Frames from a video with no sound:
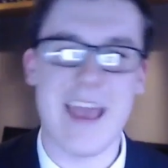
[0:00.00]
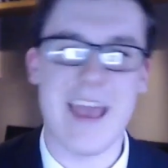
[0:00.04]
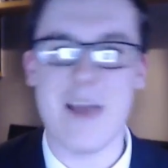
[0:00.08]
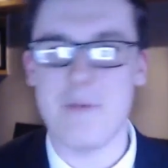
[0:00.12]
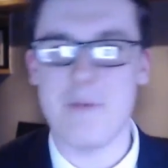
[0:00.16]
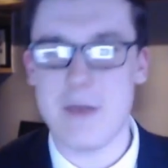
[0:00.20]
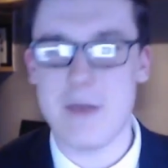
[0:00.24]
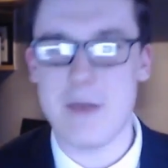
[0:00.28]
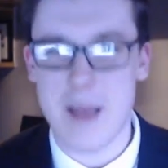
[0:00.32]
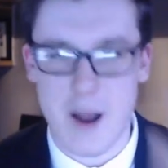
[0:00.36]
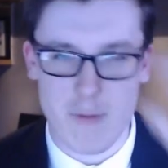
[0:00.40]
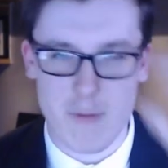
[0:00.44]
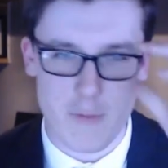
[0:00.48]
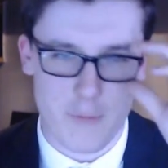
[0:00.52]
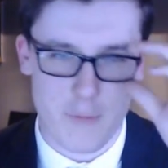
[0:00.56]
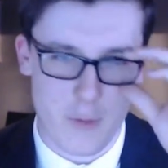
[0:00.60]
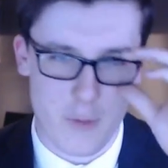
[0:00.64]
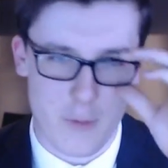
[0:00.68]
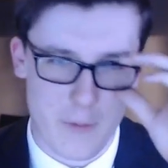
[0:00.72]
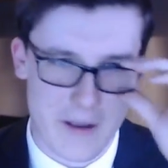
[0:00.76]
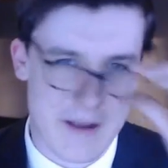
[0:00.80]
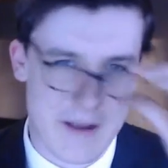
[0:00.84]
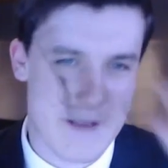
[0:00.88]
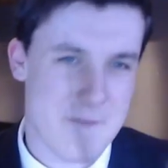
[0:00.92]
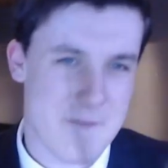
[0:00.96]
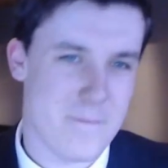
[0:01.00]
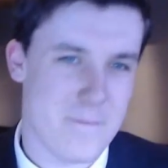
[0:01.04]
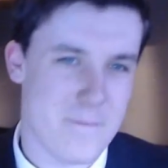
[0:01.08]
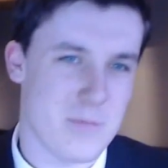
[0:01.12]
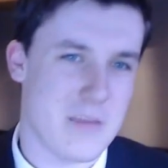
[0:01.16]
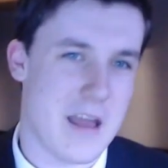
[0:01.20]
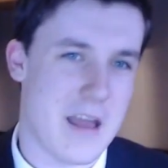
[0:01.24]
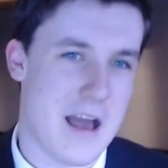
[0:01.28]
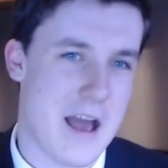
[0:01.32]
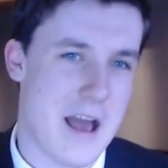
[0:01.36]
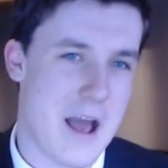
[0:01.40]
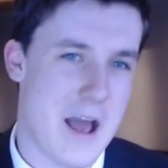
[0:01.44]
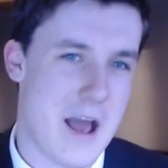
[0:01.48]
we are reviewing
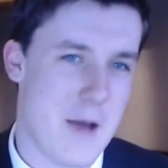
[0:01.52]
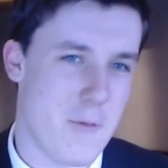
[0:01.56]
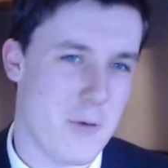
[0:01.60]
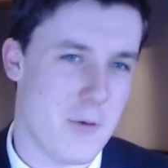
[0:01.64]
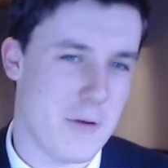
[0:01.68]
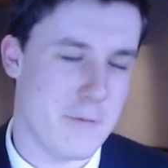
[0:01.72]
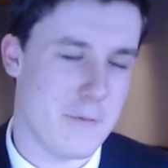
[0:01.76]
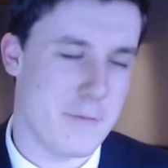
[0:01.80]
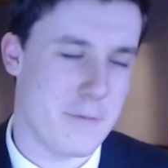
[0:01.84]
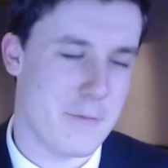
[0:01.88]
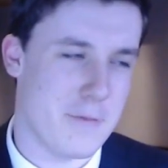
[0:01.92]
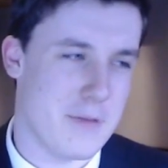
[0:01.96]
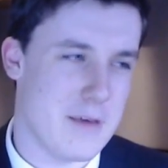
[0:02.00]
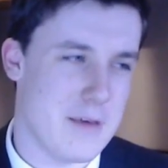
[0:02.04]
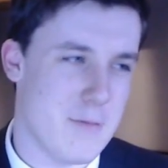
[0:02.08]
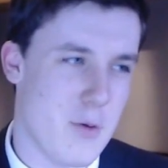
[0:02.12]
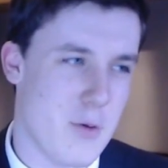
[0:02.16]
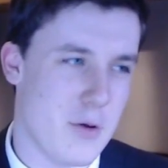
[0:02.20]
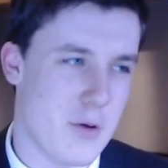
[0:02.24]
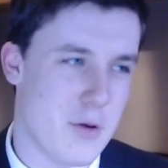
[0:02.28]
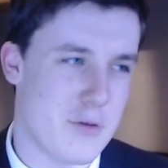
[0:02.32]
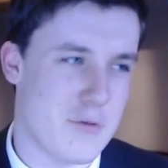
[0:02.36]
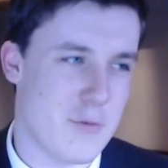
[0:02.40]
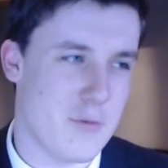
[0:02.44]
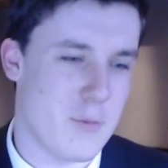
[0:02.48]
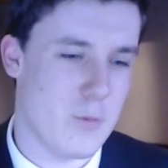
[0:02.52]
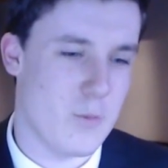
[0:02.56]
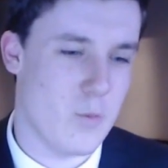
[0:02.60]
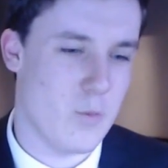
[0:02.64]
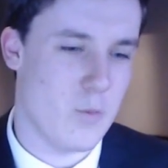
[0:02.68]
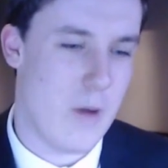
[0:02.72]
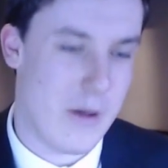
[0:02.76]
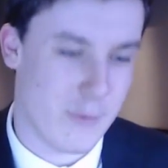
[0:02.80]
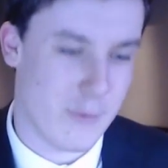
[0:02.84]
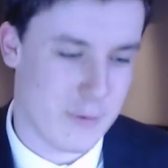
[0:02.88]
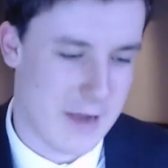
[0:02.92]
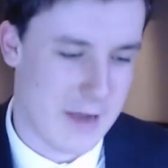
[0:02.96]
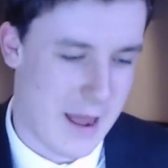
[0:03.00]
one of the most
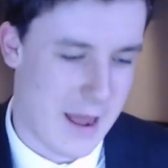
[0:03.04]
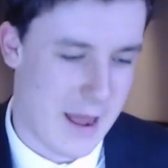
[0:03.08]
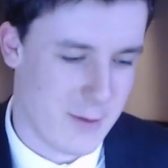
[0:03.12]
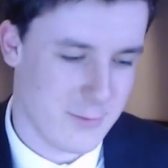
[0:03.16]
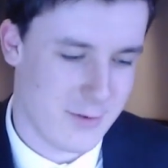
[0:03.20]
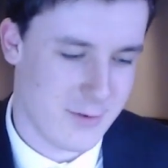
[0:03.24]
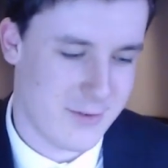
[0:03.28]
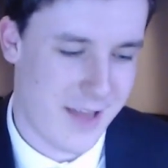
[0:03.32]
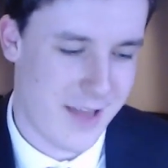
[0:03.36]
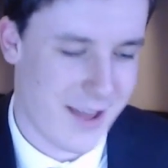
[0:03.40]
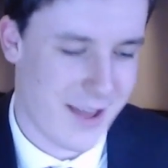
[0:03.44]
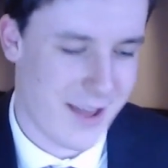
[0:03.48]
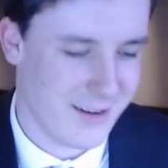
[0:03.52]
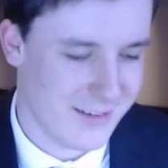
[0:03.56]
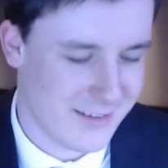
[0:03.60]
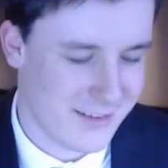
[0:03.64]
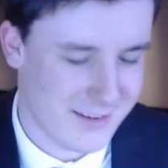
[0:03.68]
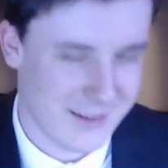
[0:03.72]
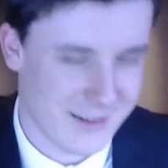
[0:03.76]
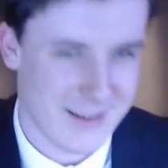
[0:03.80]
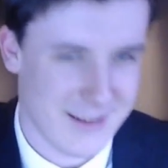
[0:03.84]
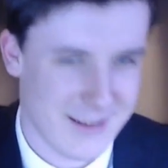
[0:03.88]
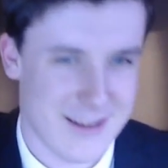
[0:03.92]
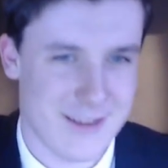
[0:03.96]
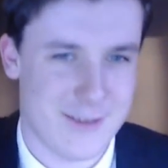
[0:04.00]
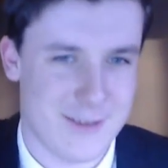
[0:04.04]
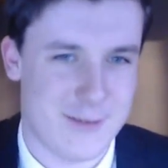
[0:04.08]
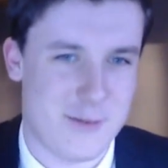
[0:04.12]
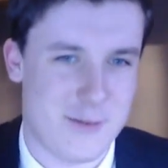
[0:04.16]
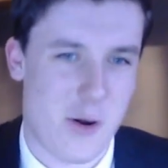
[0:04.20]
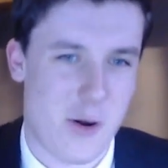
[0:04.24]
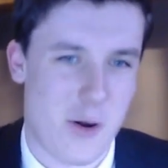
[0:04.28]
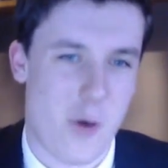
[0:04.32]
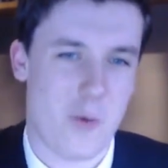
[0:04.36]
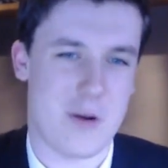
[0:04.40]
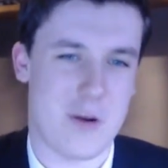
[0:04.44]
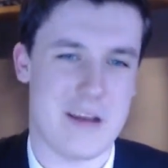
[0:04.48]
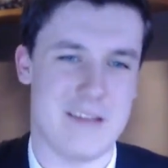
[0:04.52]
well-renowned Tennant
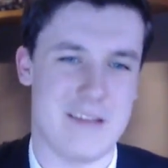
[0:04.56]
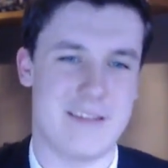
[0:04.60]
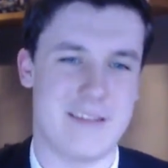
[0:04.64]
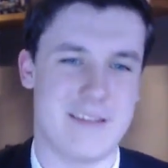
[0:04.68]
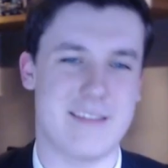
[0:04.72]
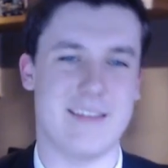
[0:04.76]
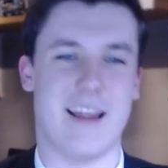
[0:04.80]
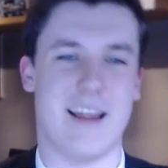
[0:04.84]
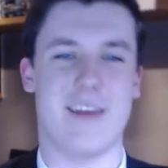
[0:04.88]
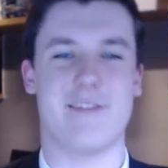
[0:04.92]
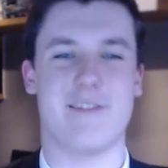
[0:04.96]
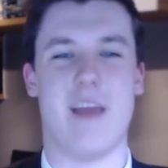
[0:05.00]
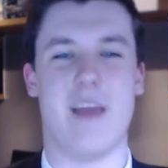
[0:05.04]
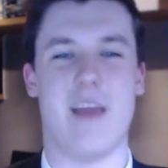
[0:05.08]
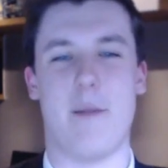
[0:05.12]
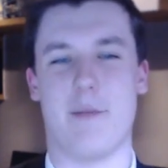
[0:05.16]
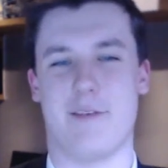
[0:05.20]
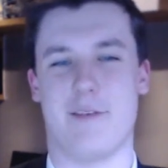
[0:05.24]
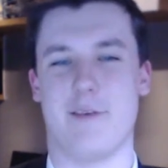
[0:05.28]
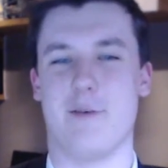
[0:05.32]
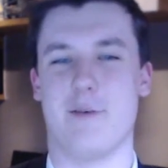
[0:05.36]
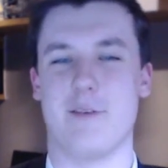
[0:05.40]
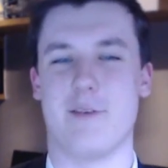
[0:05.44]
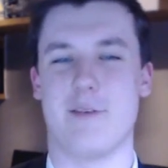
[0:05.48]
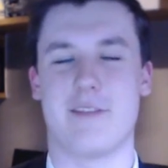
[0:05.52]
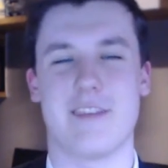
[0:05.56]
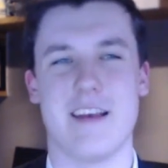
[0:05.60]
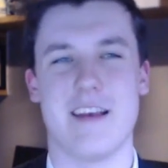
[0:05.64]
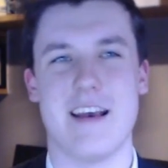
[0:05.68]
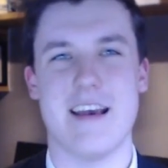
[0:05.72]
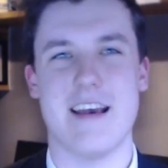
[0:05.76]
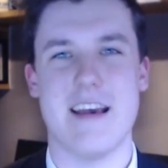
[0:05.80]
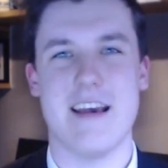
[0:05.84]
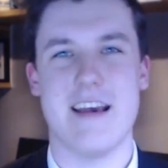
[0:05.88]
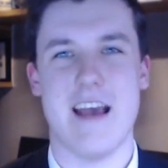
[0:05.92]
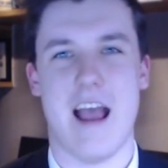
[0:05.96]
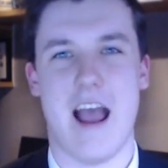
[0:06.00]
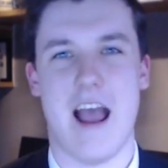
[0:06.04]
stories / episodes,
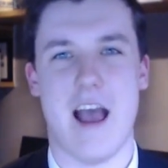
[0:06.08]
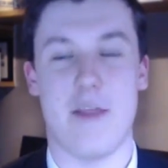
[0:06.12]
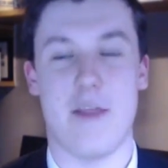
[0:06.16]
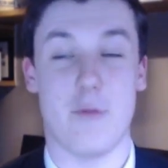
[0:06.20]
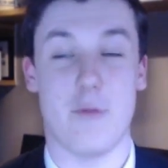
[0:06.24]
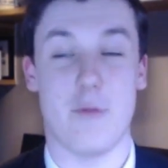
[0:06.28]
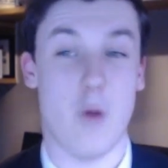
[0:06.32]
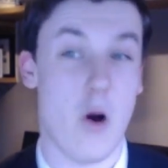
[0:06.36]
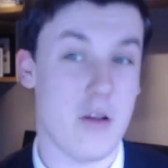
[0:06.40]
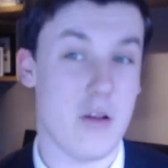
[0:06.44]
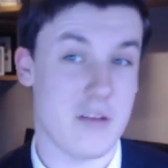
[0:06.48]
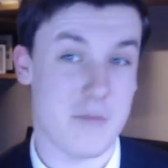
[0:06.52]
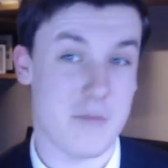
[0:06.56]
The Waters of